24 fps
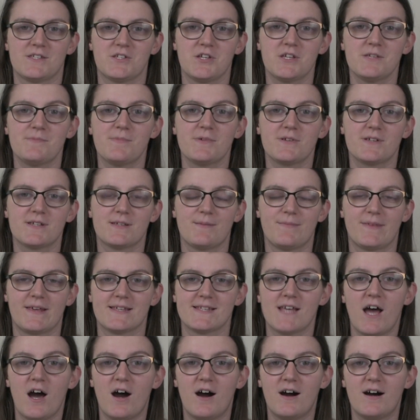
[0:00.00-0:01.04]
Just because something
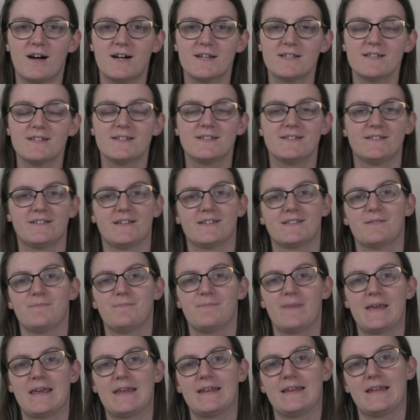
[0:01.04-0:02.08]
is hard doesn't
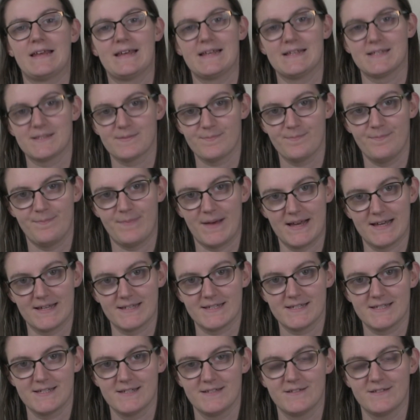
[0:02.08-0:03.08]
mean it's bad.